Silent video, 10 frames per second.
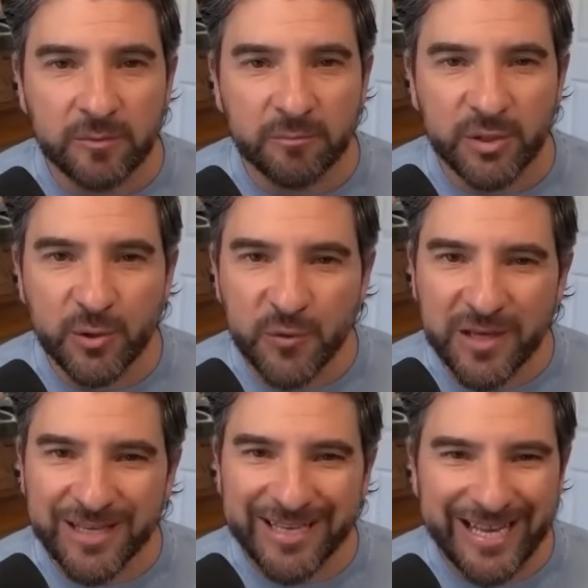but you're
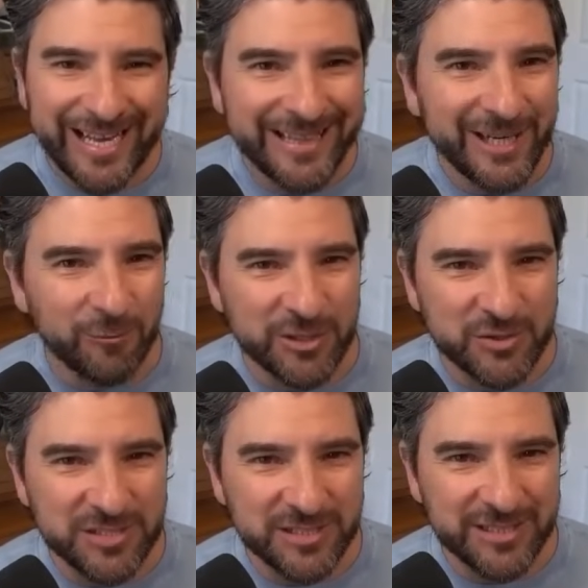thinking, Anthony
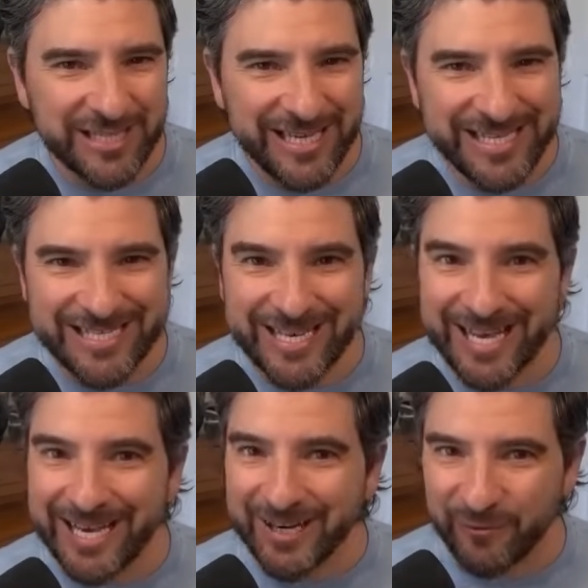Richardson, he's
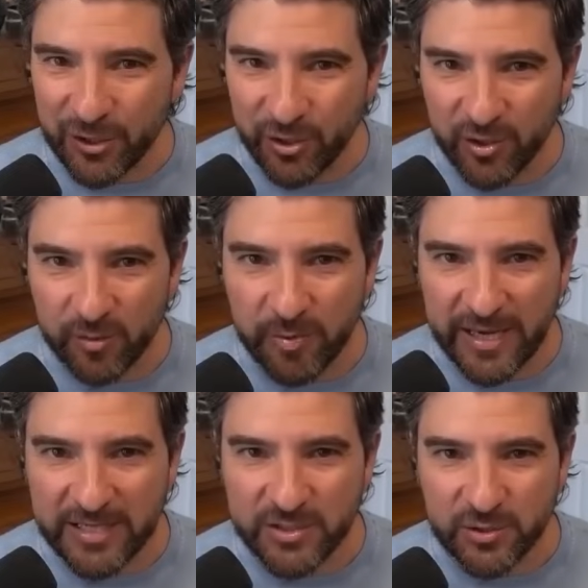not a very good
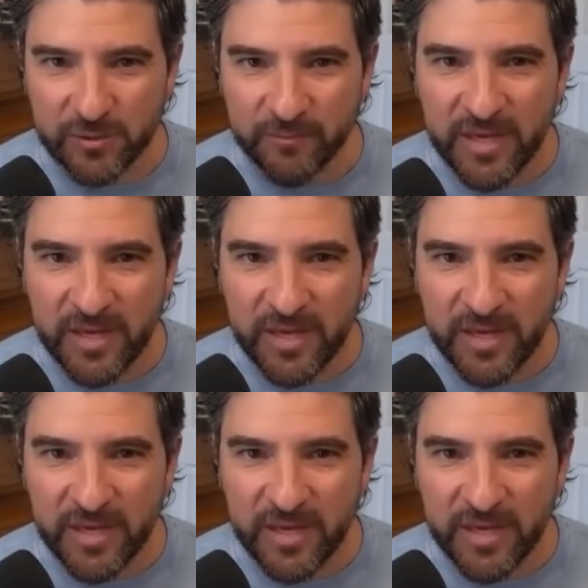passer.